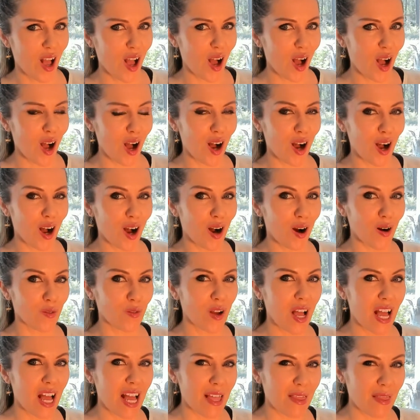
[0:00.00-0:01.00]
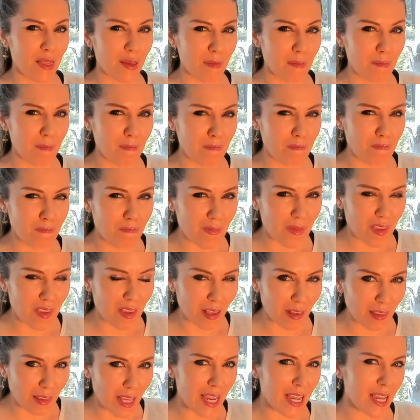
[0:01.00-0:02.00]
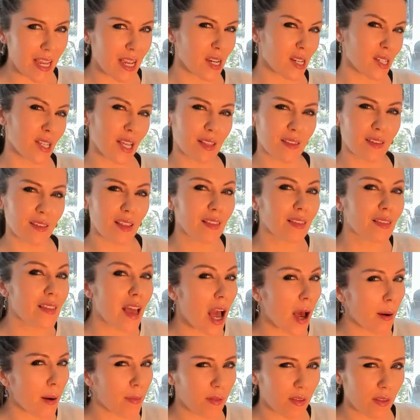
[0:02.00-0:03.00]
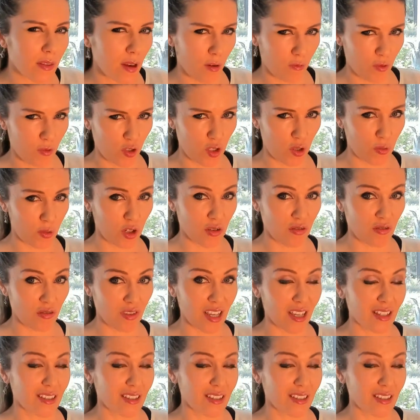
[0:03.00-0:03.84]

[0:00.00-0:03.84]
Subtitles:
of the layers and the depth of Egyptian dance.